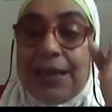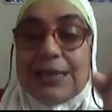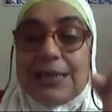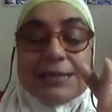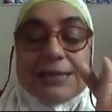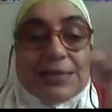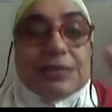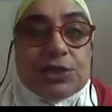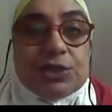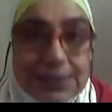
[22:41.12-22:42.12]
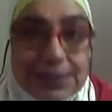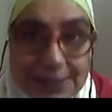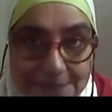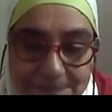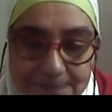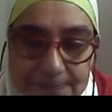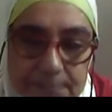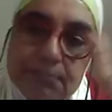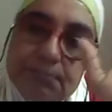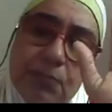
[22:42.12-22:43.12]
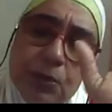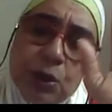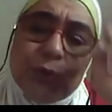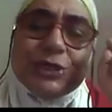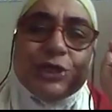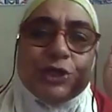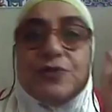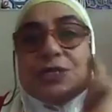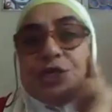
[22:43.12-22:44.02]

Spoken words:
inattentionally, you will turn the